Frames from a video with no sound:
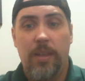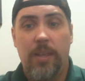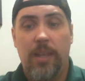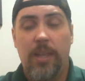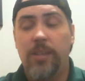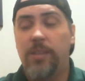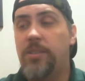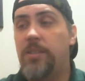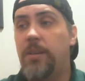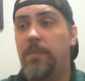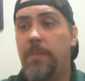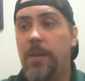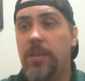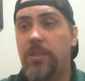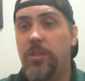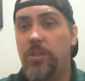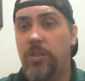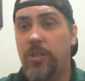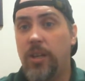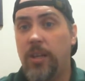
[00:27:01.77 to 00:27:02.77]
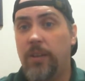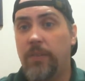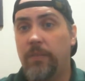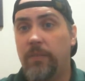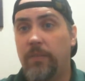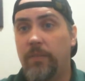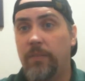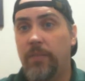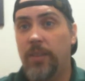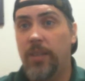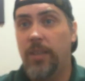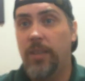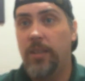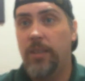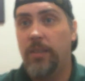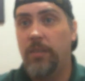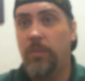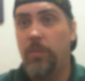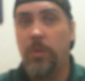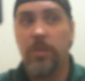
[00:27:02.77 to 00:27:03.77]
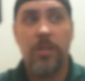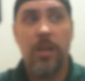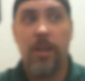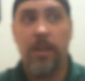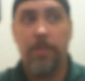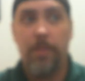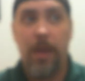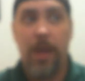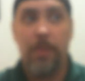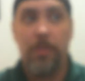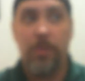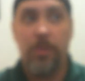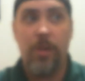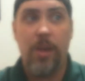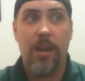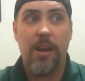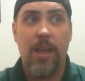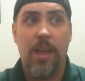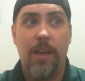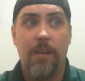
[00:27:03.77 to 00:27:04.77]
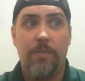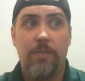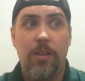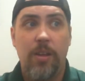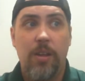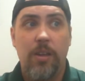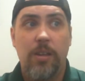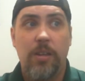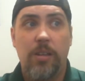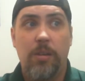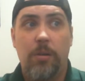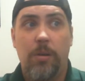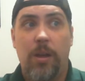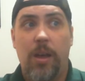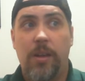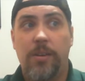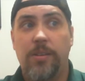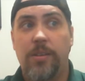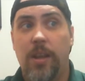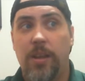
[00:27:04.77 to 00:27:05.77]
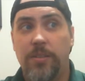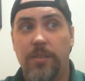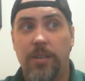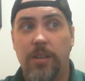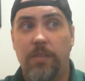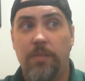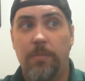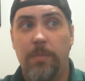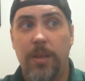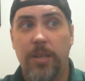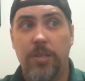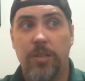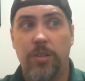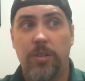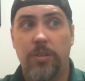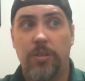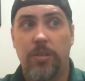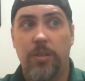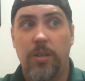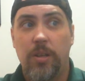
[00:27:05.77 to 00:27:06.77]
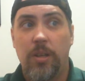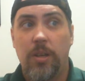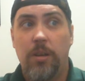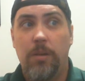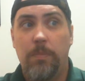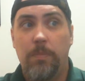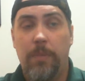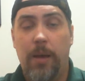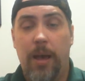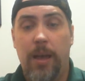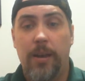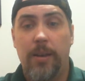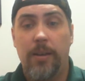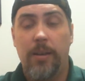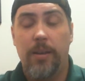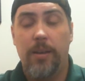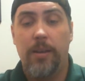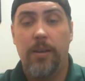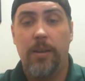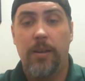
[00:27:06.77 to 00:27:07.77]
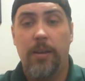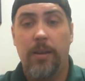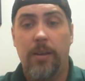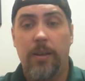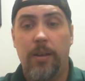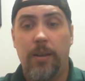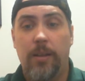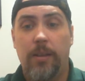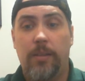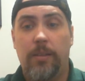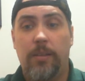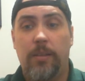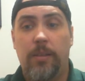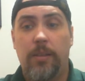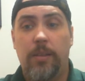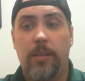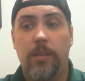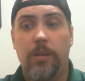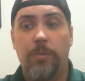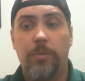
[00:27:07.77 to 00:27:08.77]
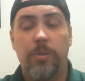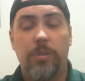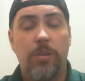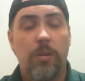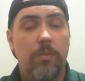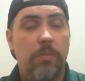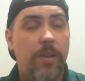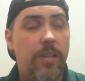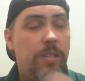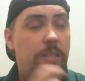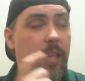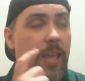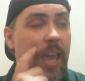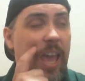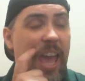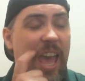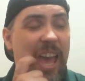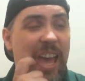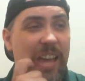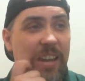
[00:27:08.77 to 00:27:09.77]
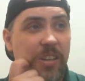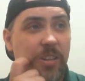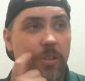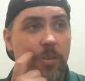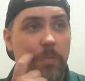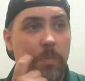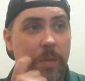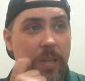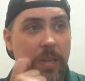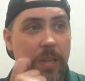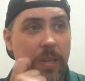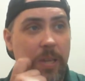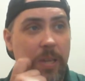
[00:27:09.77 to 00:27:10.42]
instant messaging was not compatible. You had to have, a dozen different messengers, but there was no reason they had to be